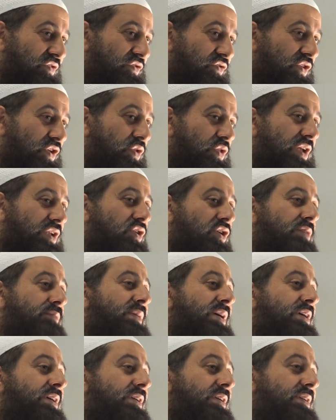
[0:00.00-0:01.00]
So that I
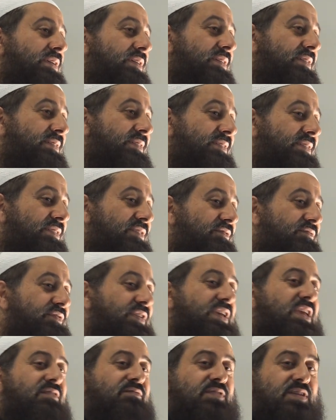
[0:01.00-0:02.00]
may
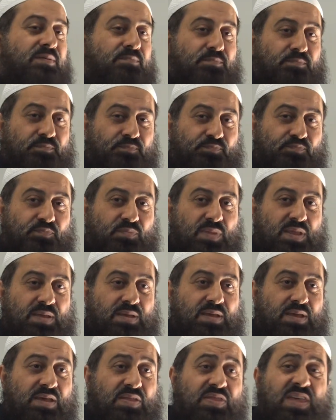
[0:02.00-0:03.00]
forgive him.
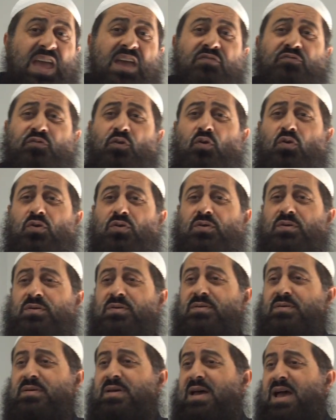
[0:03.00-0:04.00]
Therefore,
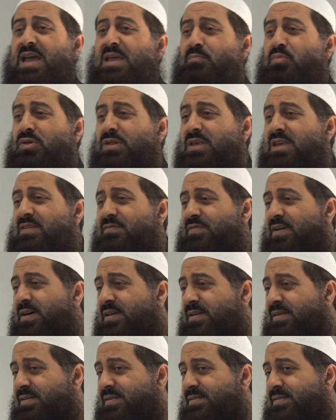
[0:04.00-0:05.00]
a
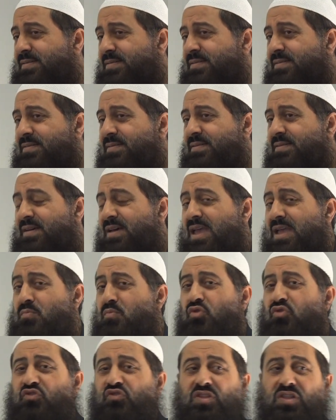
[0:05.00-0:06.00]
believer, a
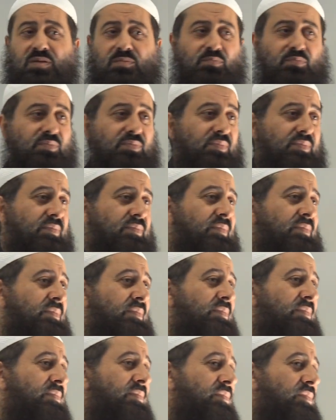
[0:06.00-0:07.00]
Muslim,
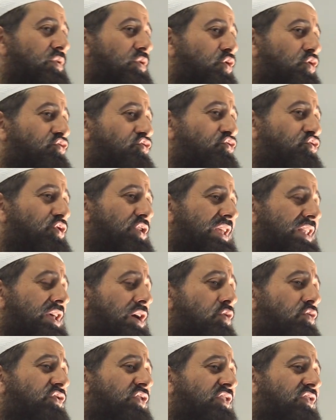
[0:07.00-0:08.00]
who truly
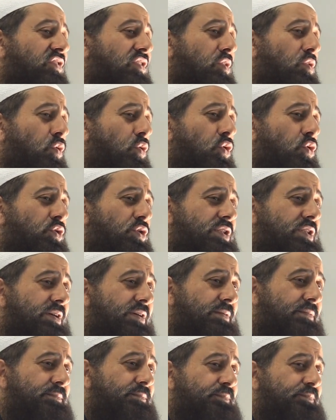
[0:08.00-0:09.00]
knows his Lord,